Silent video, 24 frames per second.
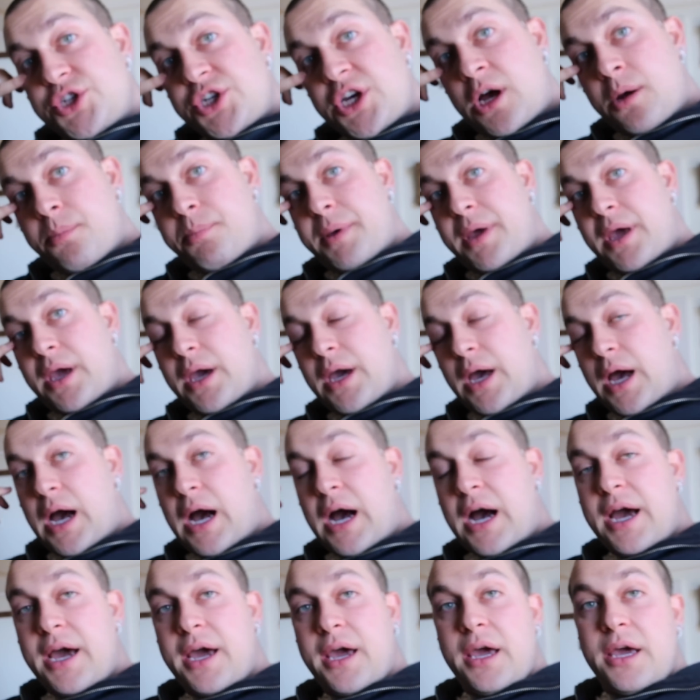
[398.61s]
shopping,
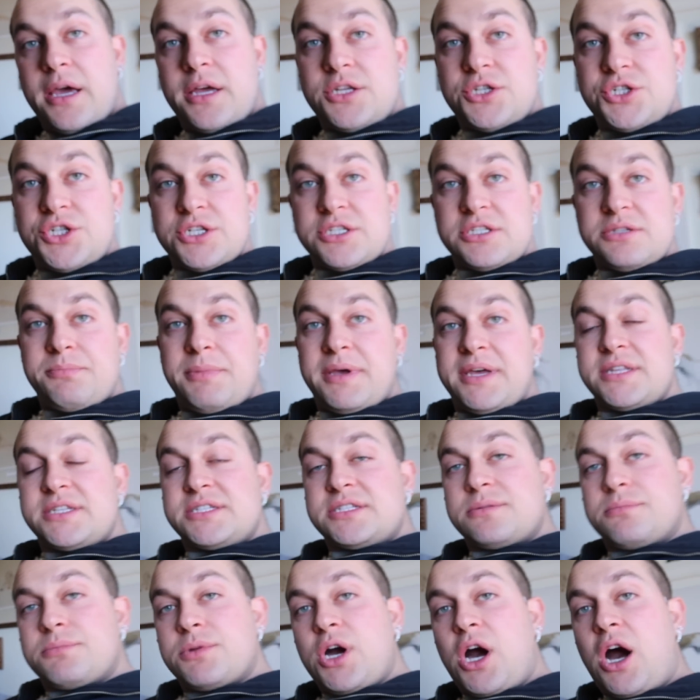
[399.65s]
I just made
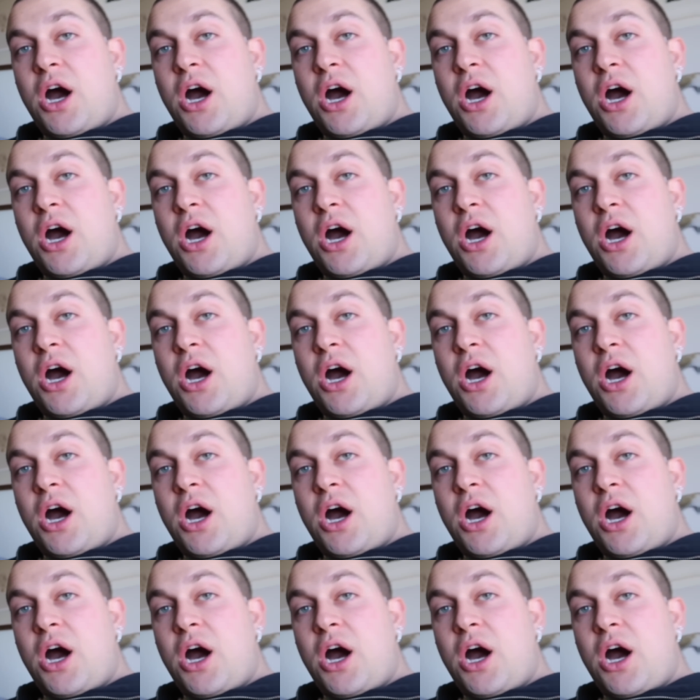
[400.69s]
some